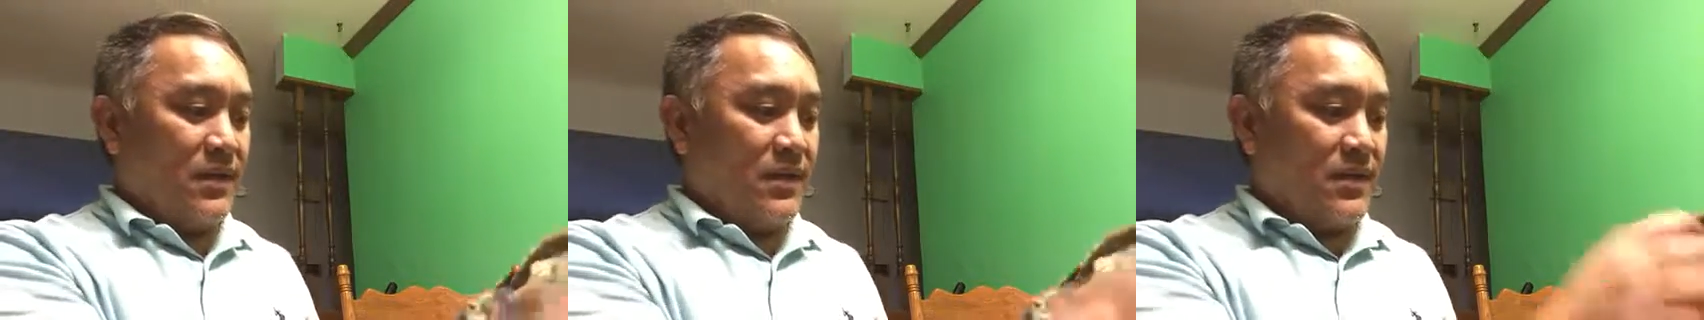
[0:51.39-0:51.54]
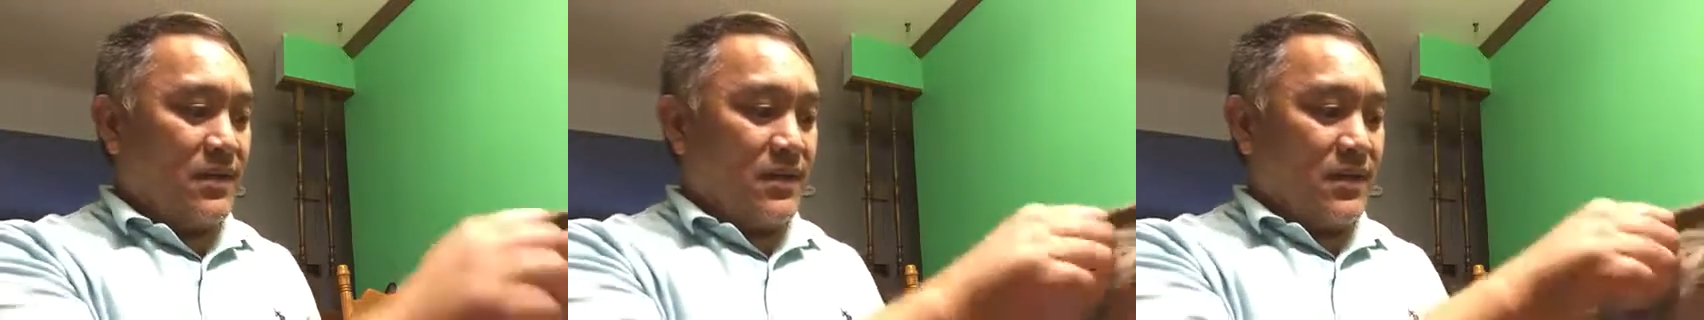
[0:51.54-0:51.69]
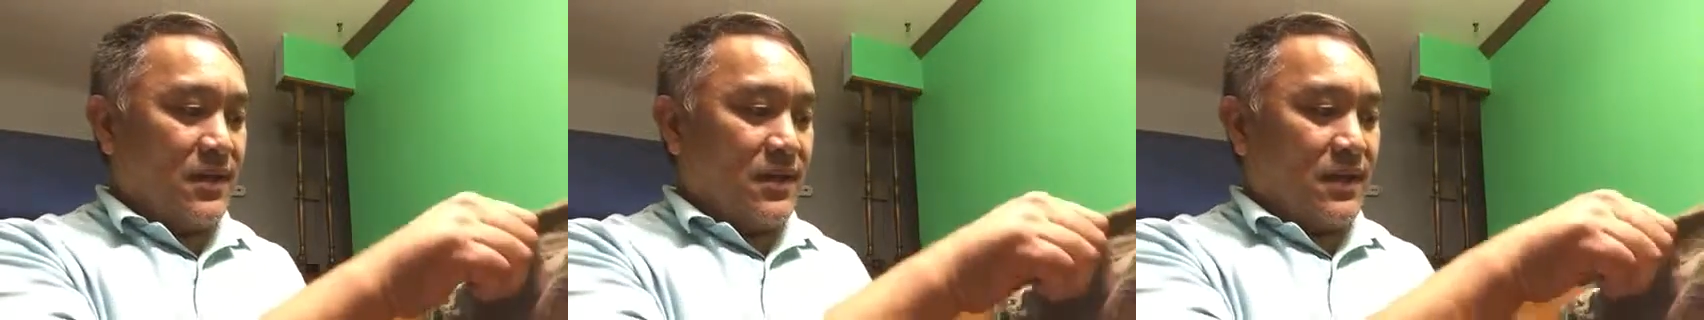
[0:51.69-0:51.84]

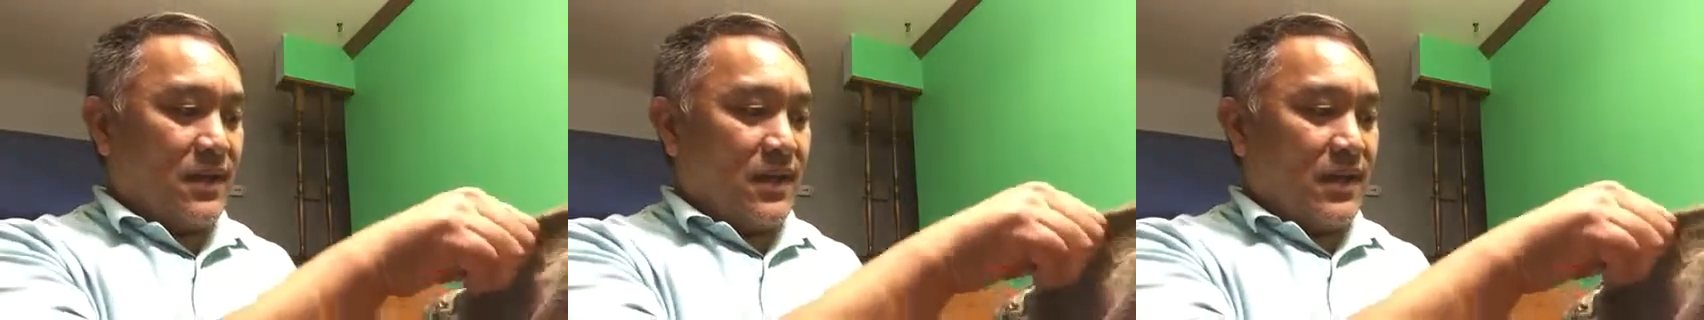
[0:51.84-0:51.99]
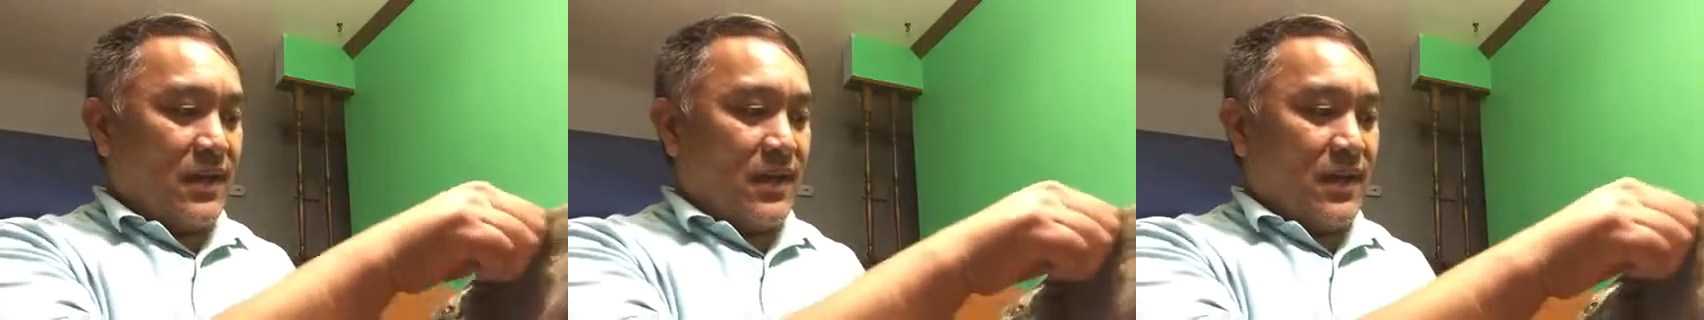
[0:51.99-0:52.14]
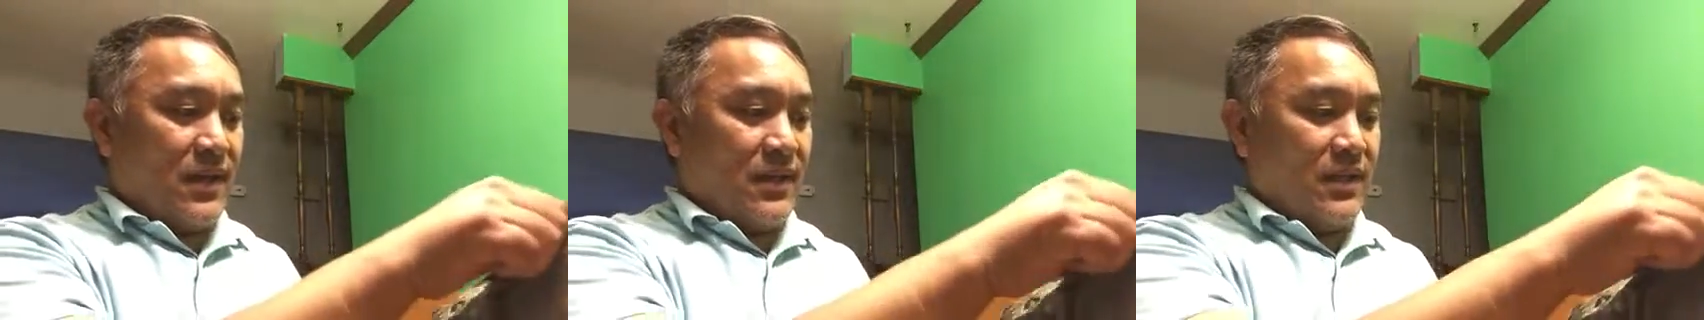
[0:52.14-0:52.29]
This
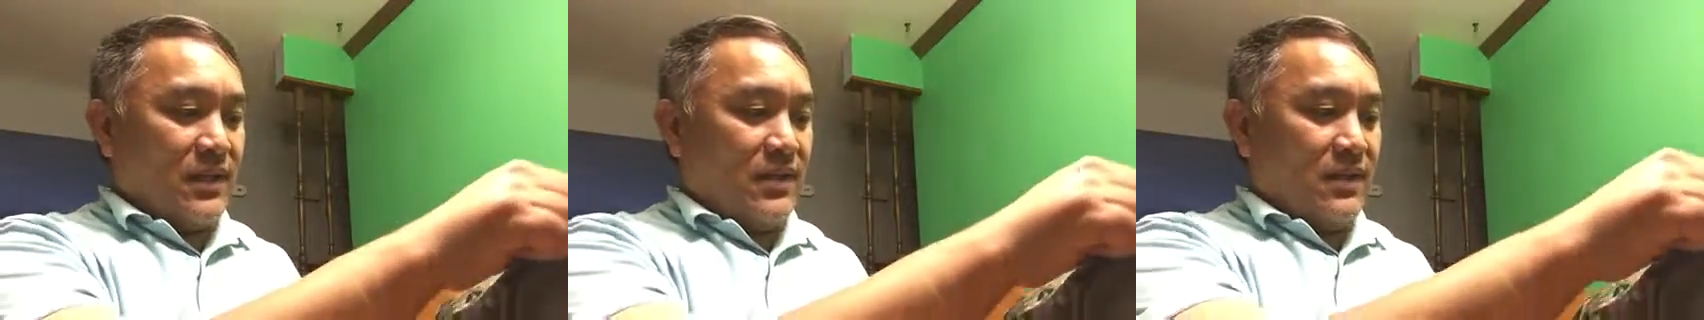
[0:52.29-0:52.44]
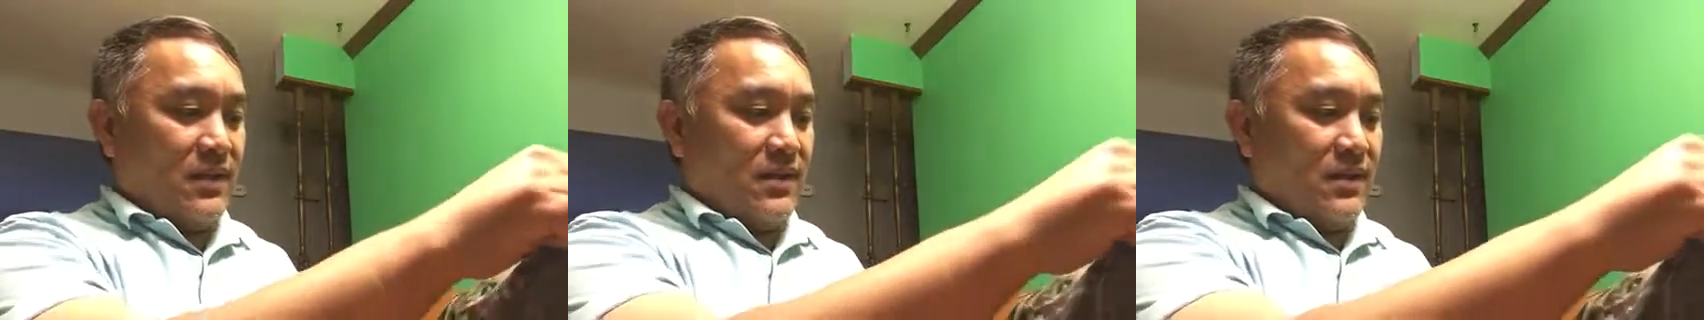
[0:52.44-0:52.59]
guy